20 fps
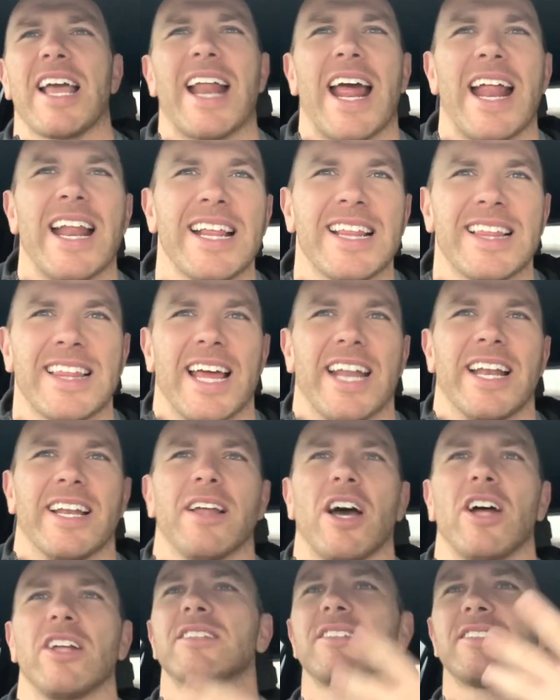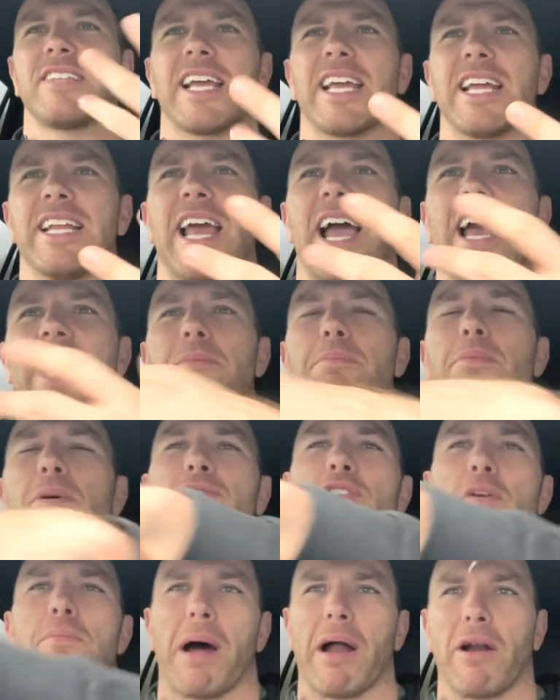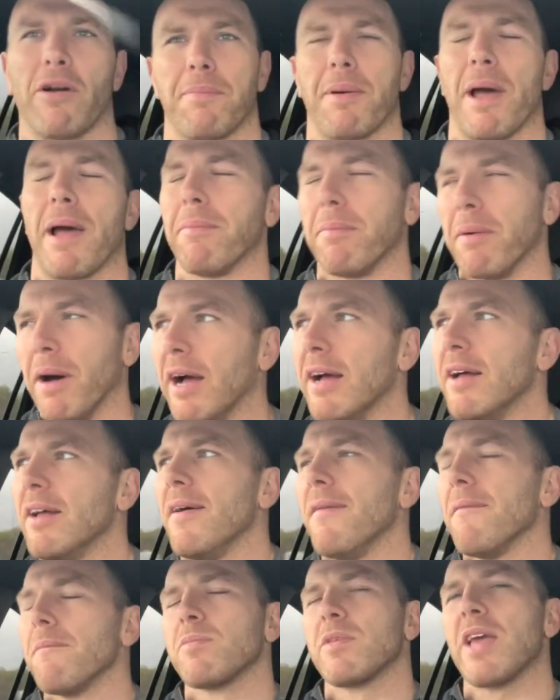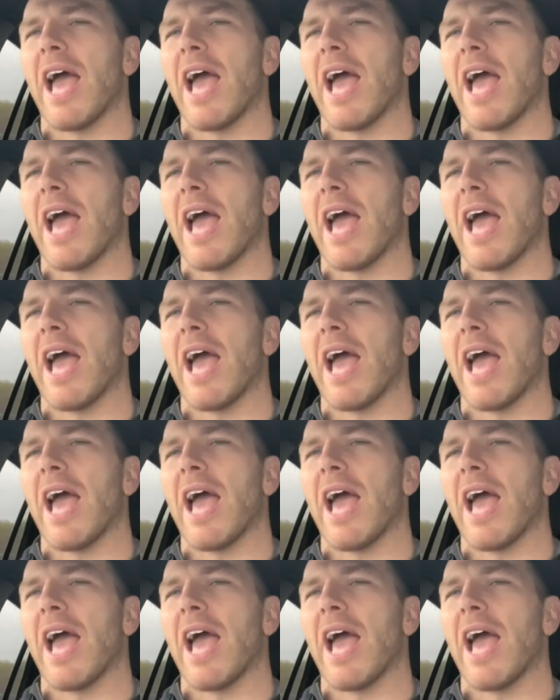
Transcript: anything and sticking your head above the parapet? But you